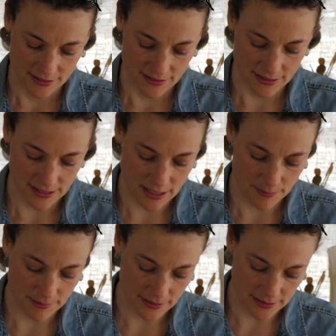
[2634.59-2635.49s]
Just a
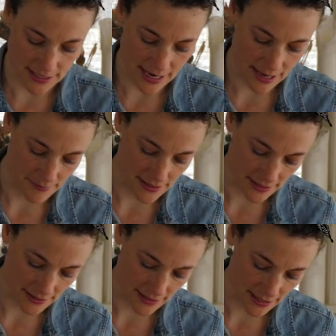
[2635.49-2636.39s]
couple little dabs
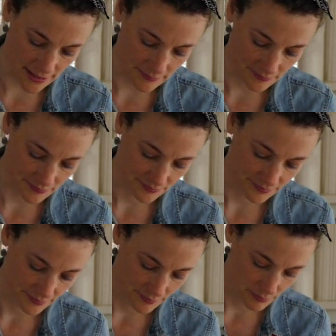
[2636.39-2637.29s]
here and there.
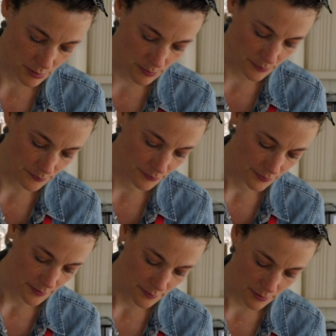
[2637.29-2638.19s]
Boop,
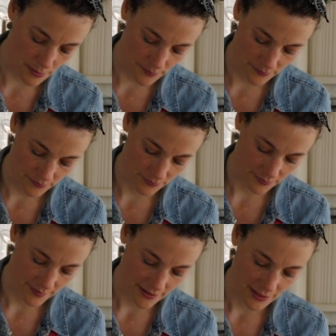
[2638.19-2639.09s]
boop,
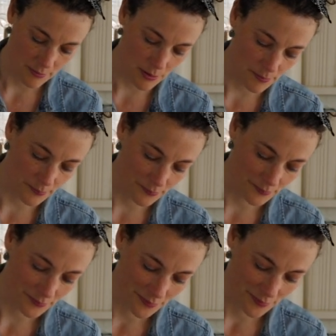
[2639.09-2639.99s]
boop,
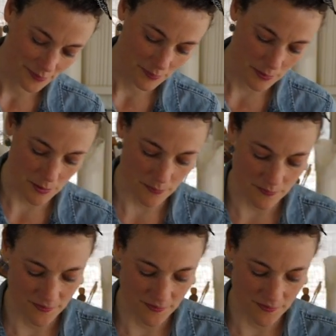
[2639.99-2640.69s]
boop.